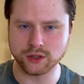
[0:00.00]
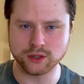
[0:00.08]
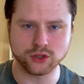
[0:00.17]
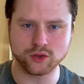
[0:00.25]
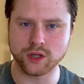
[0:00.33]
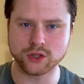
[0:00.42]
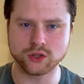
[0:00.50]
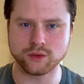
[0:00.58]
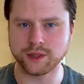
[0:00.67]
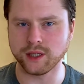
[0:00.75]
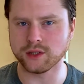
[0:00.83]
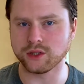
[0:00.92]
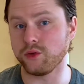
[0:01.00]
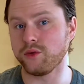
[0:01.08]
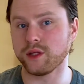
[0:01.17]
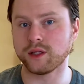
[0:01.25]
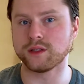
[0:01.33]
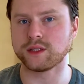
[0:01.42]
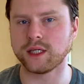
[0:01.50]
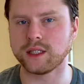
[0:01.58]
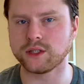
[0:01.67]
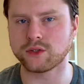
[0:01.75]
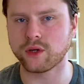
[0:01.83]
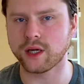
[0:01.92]
the structure because you think this idea
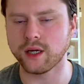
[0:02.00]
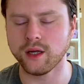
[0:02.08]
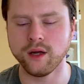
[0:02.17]
is great.